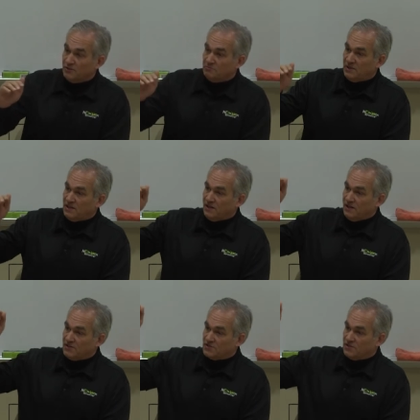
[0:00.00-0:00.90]

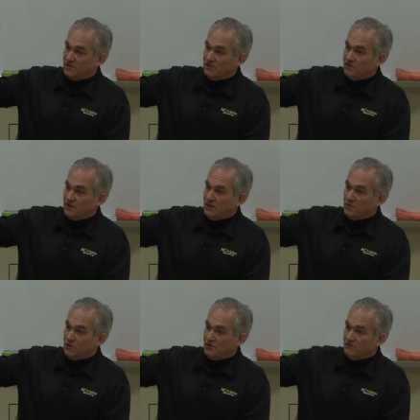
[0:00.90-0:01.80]
because they
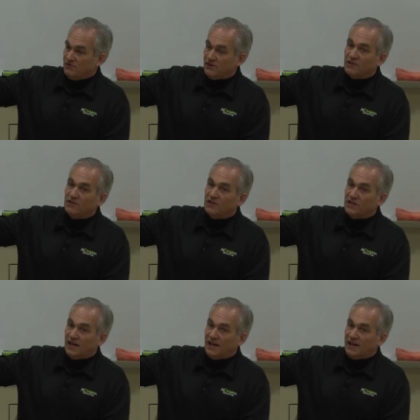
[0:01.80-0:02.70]
were very
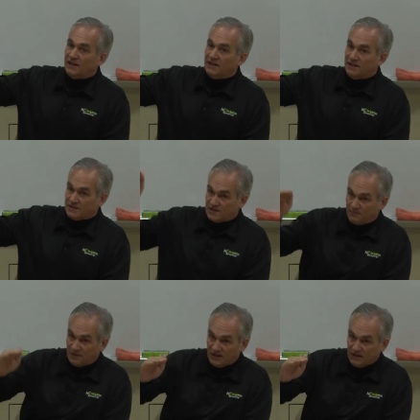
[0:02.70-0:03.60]
good at
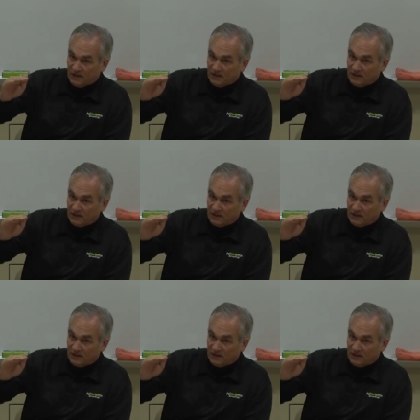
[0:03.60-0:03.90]
accepting